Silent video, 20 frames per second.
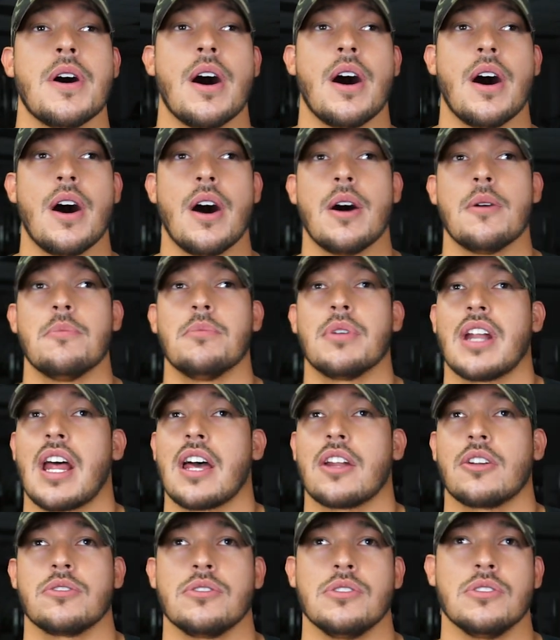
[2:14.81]
But
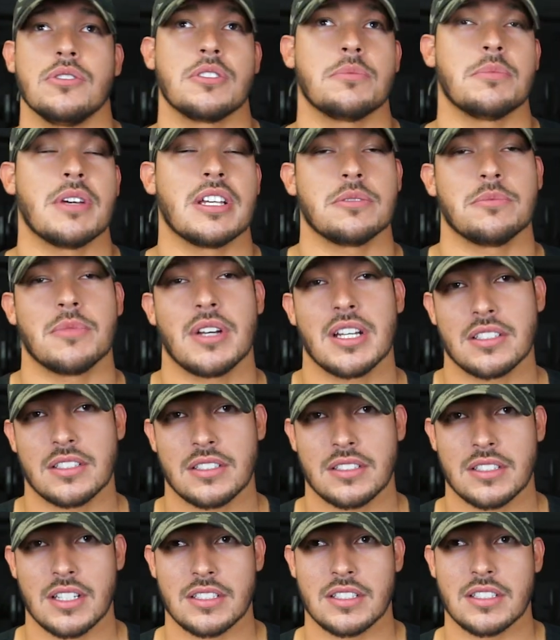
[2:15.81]
I don't use them as much,
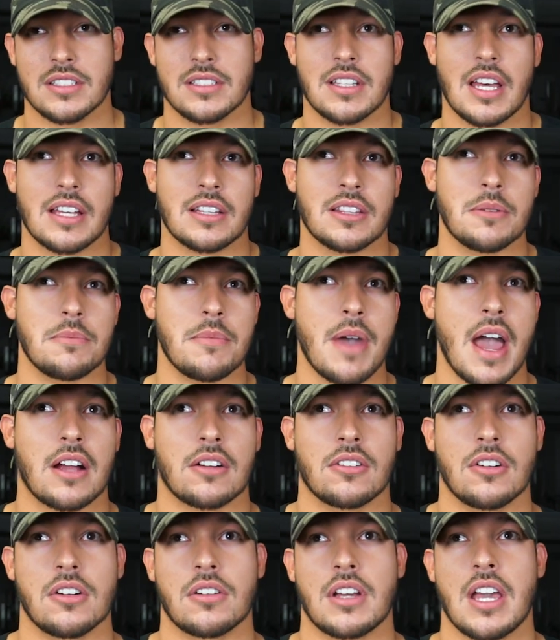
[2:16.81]
such as like the
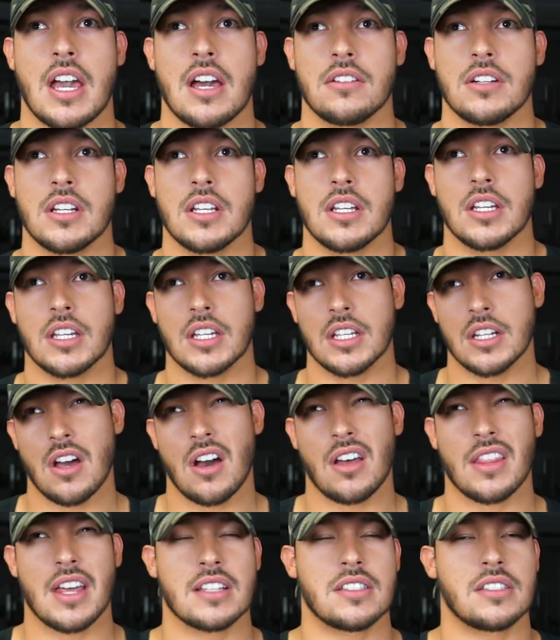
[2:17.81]
macro counting and
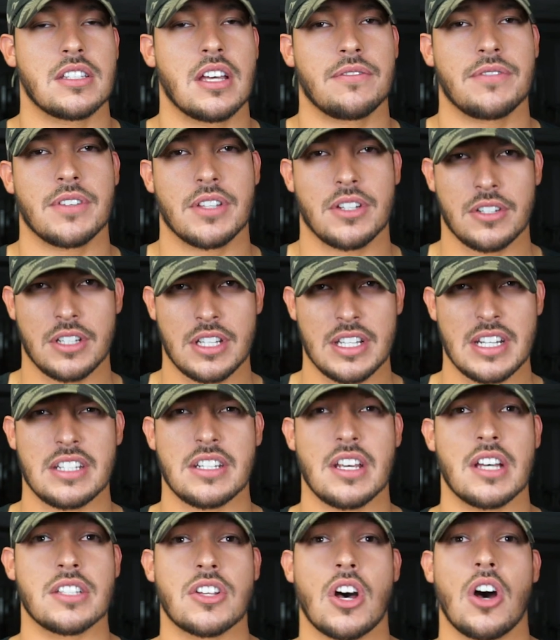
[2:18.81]
all that stuff. It
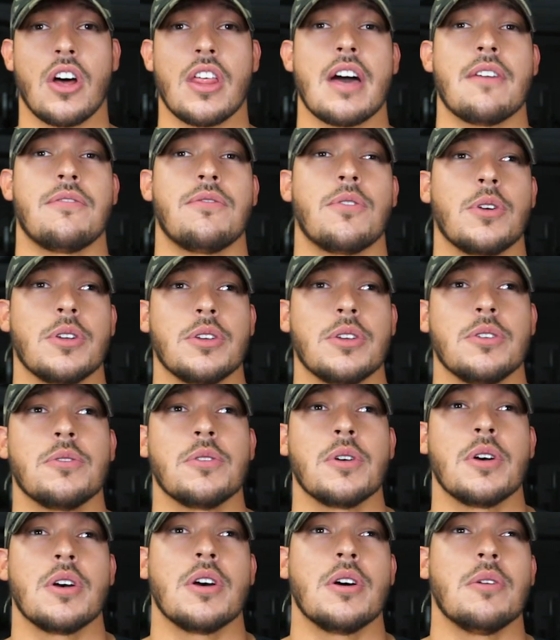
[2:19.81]
does all that for
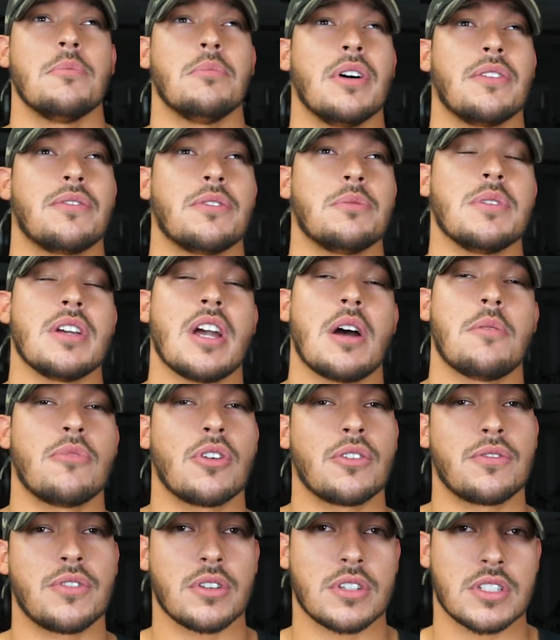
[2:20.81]
you. But for me, I'm
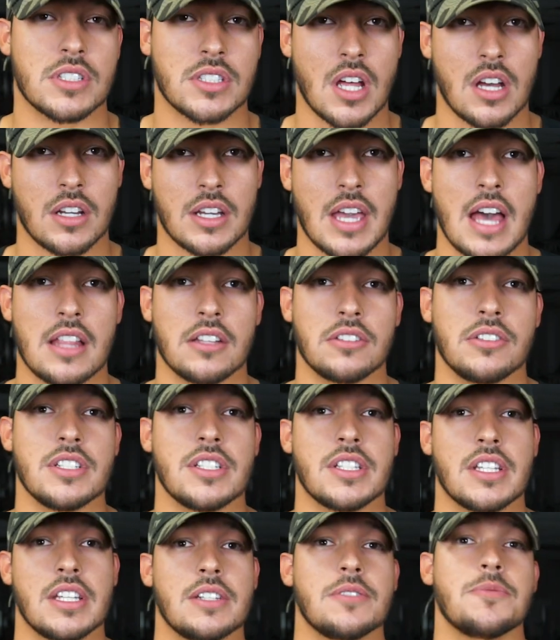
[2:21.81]
more focused on
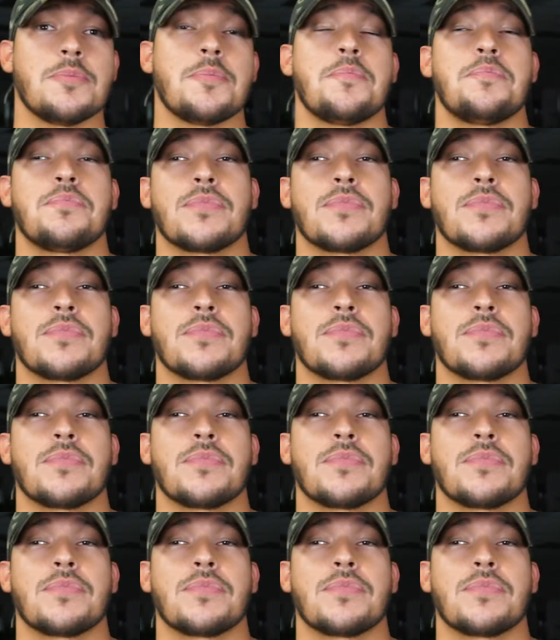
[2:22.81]
calories in.